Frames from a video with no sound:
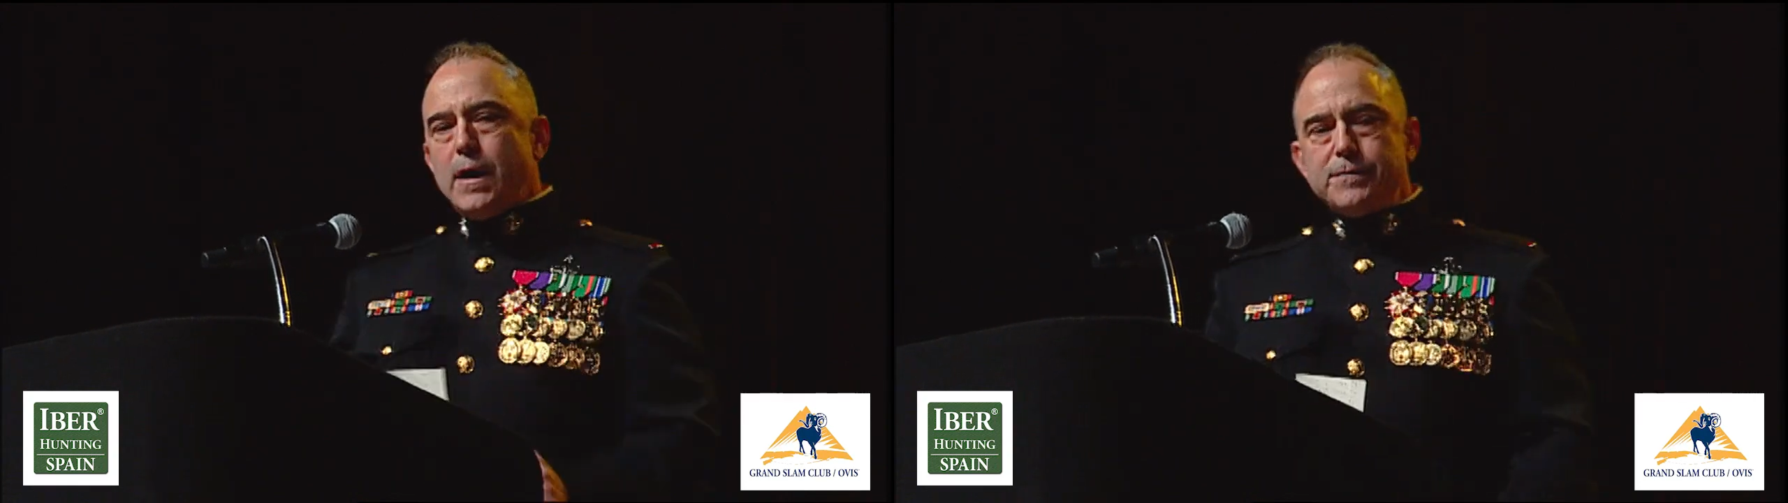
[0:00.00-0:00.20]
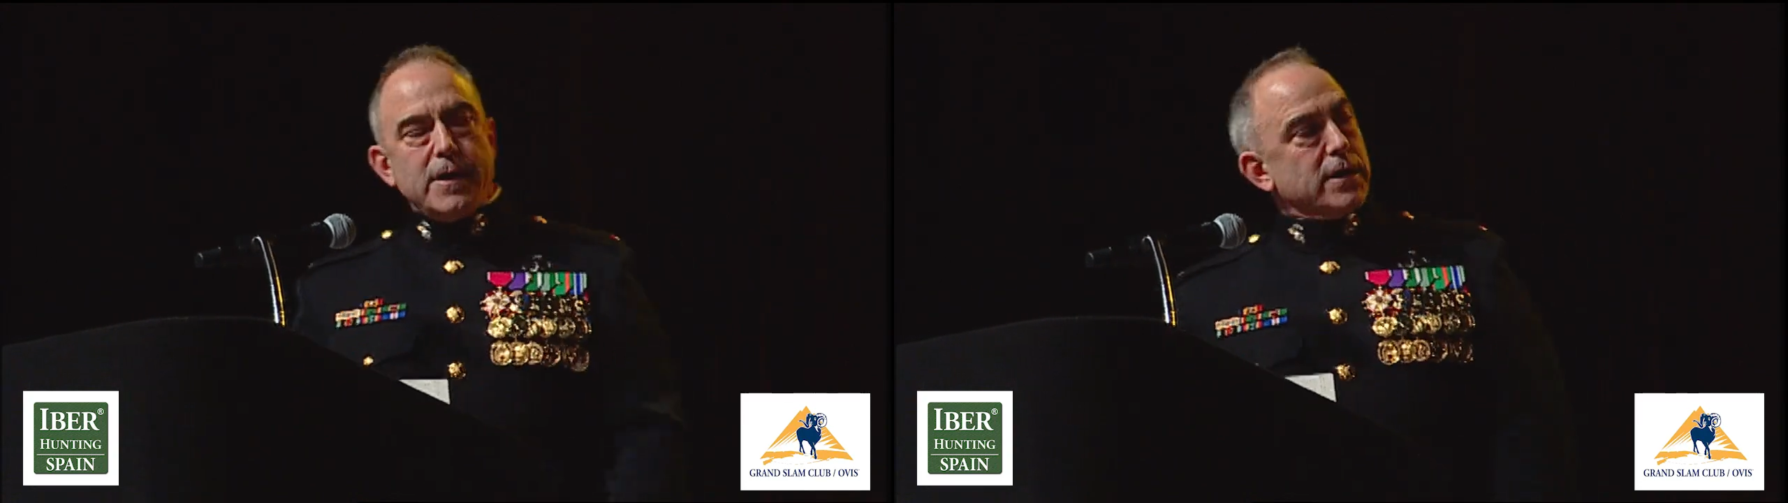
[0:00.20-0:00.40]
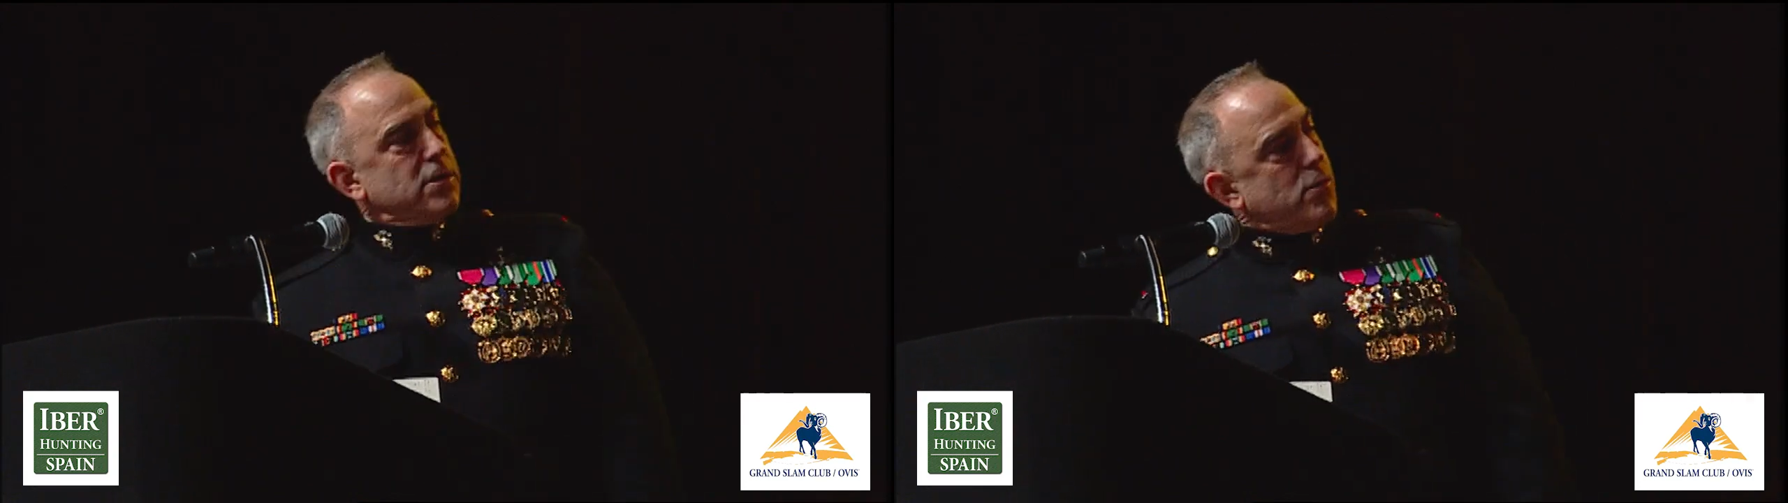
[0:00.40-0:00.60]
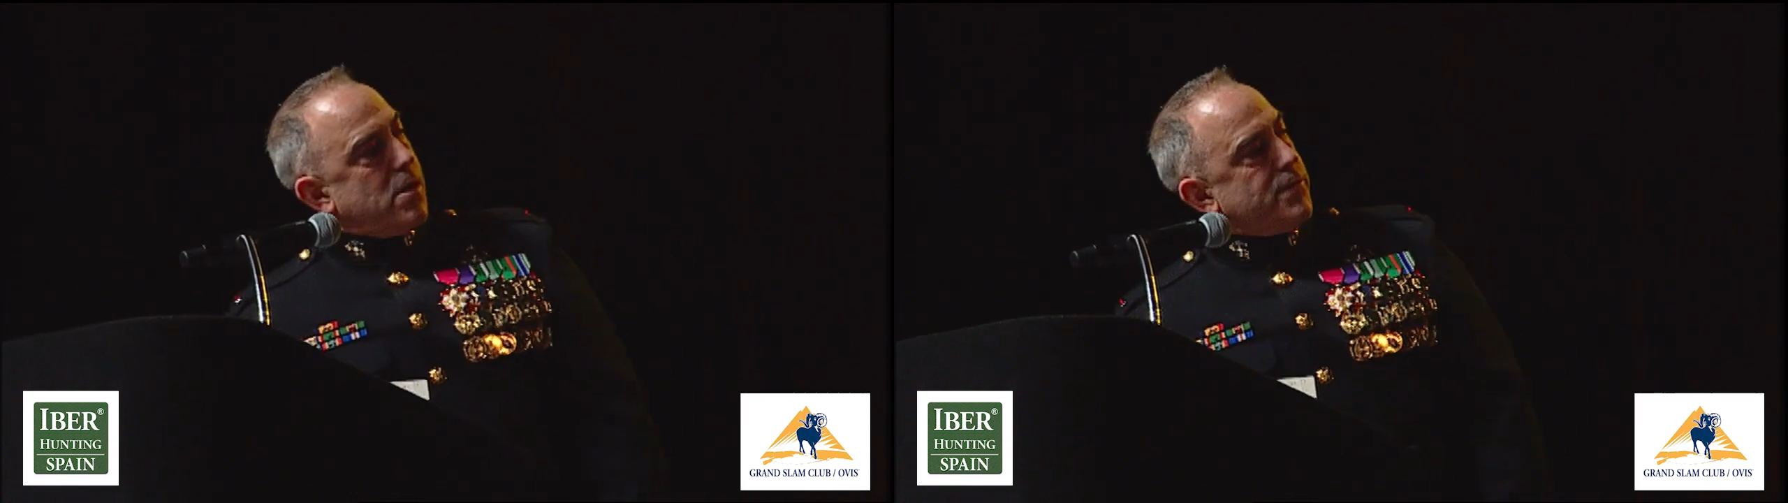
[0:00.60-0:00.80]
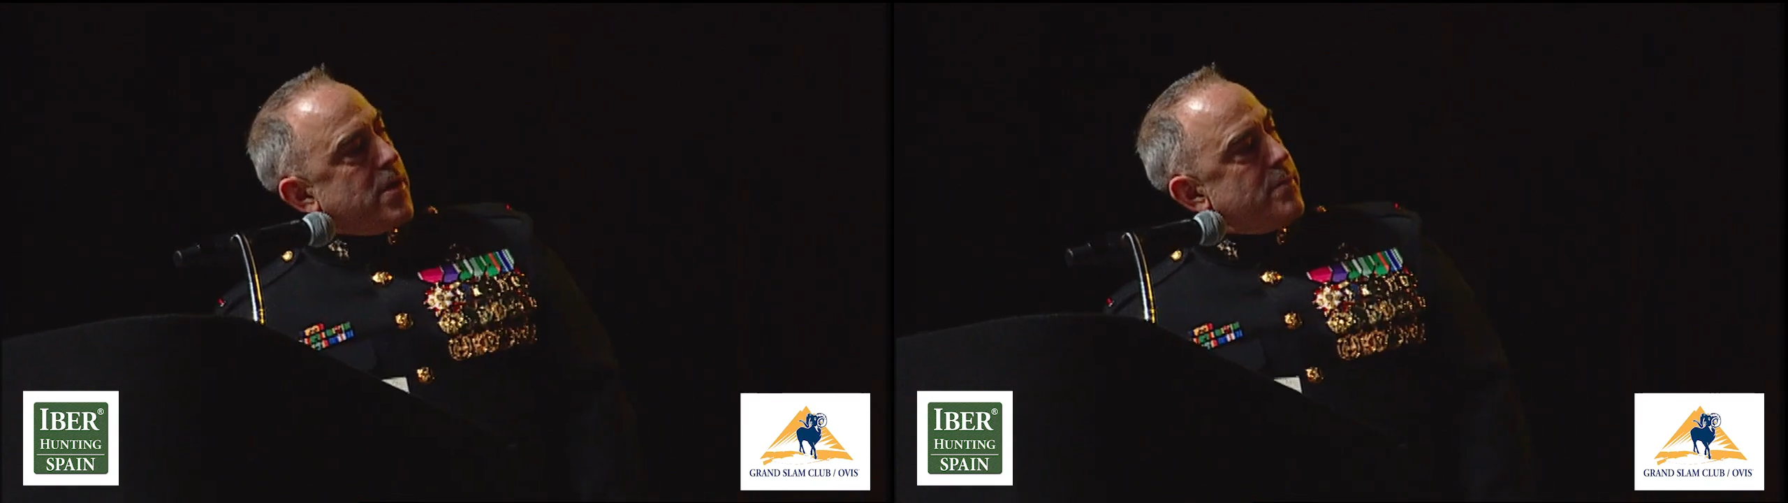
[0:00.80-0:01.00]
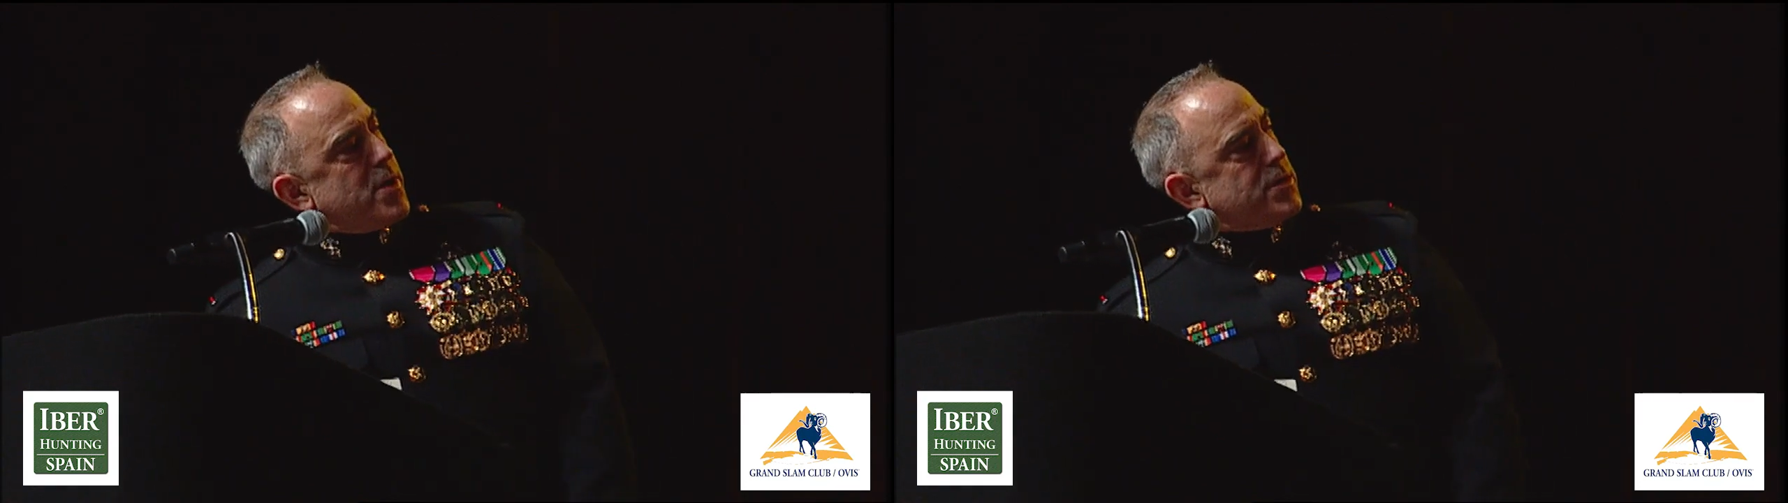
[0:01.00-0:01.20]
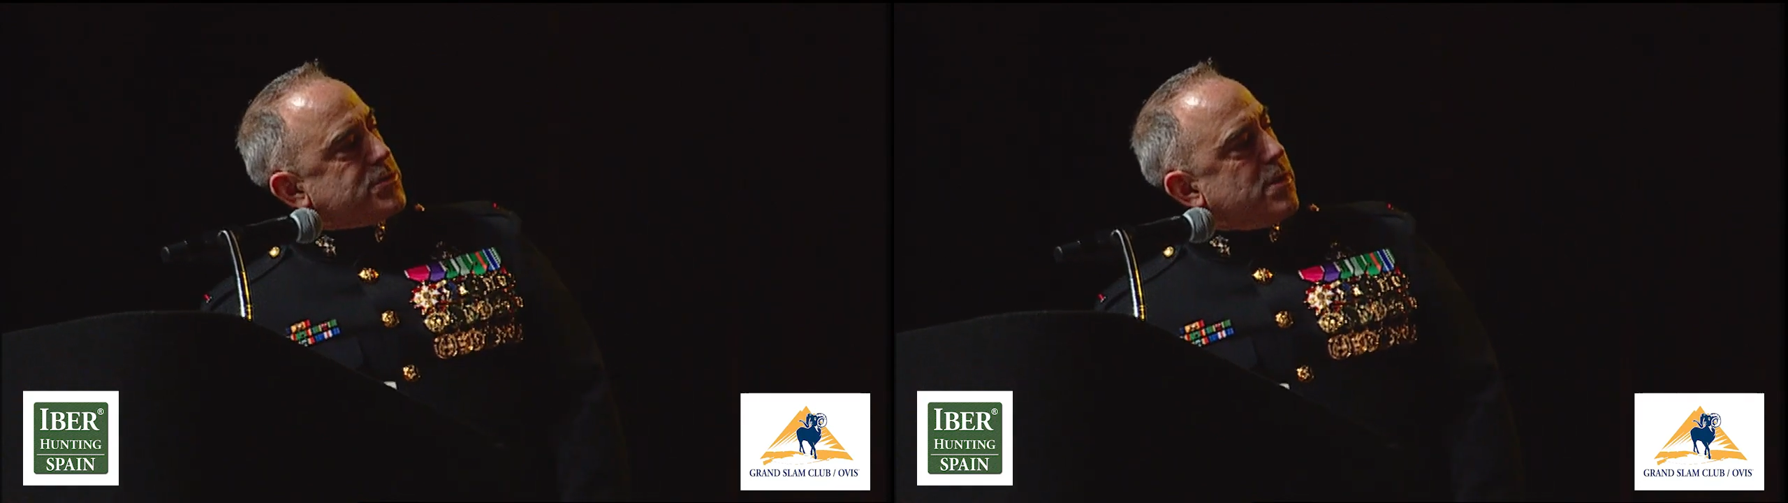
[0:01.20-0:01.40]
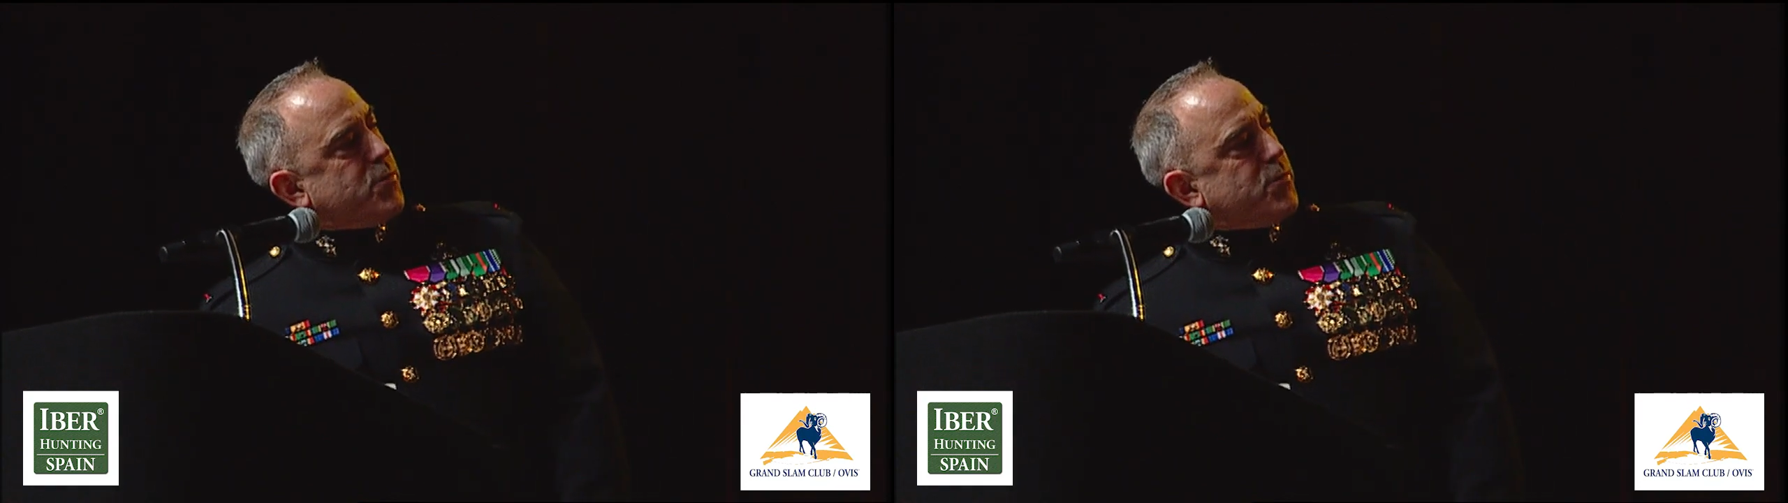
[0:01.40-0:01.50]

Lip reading: I thank you all very much.